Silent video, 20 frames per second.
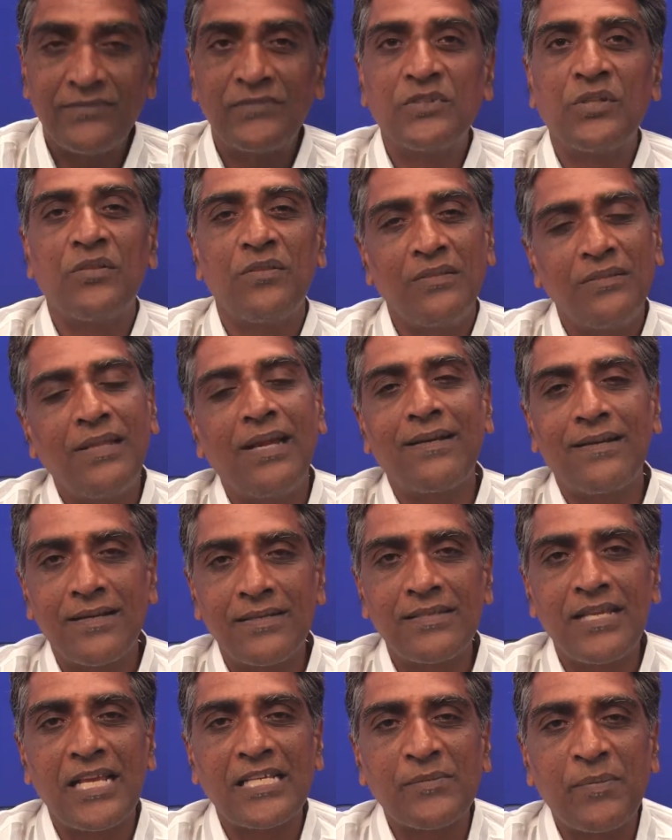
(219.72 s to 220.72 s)
So that
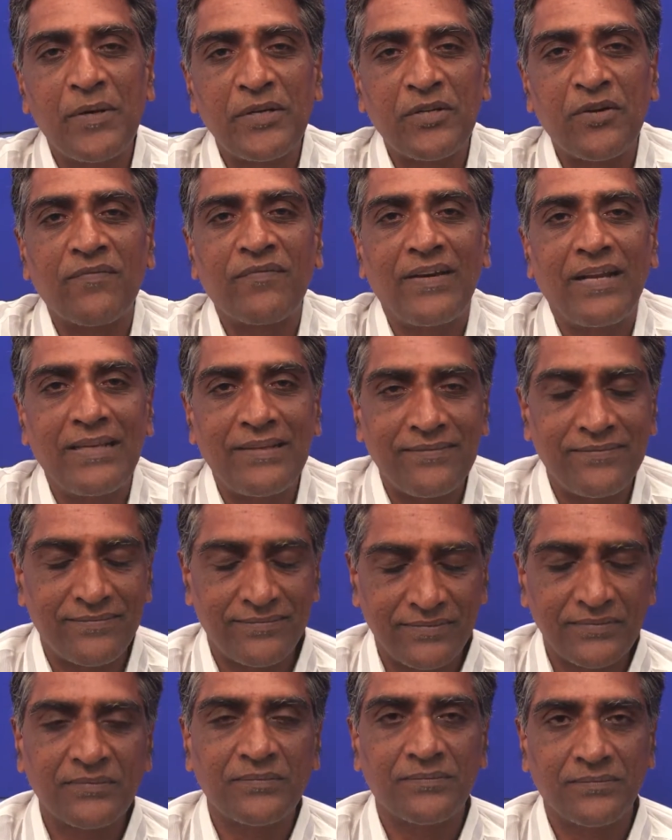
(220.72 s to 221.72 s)
is the expression of
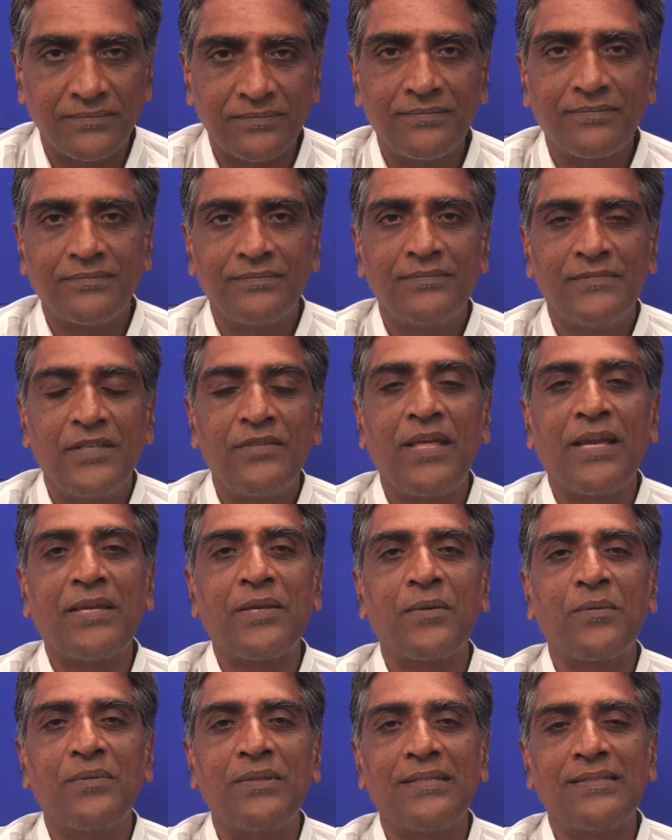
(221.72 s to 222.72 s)
life.
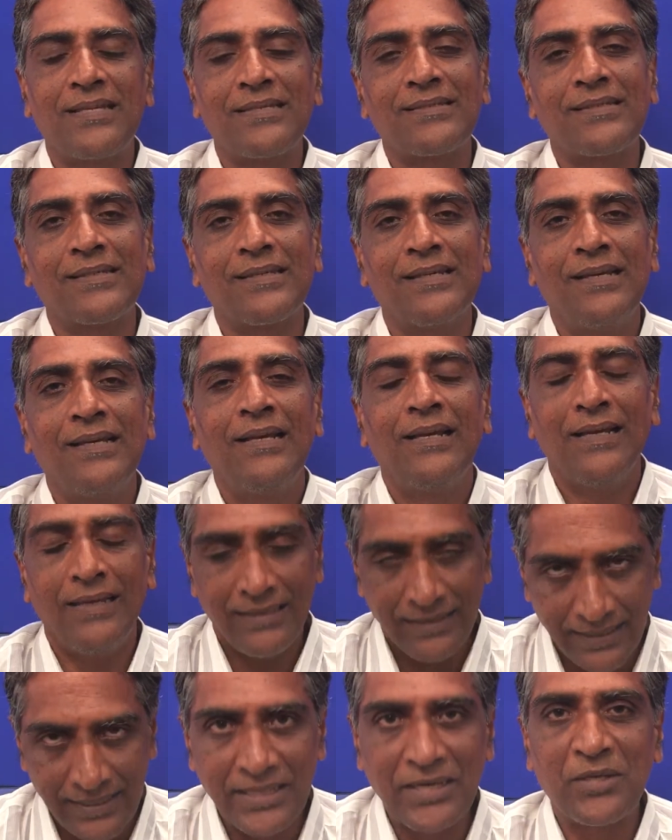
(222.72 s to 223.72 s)
Thank you. This is
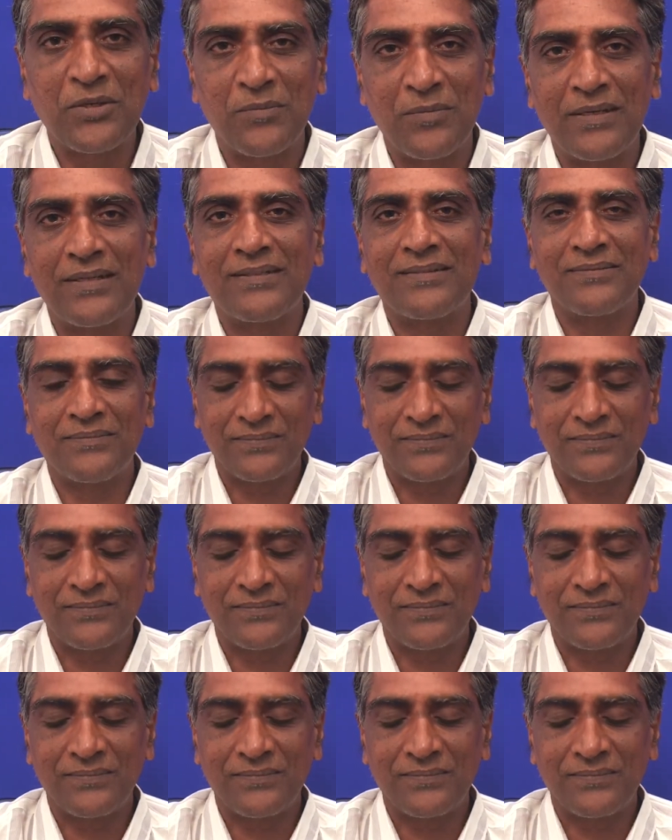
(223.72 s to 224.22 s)
Narendra Kumar.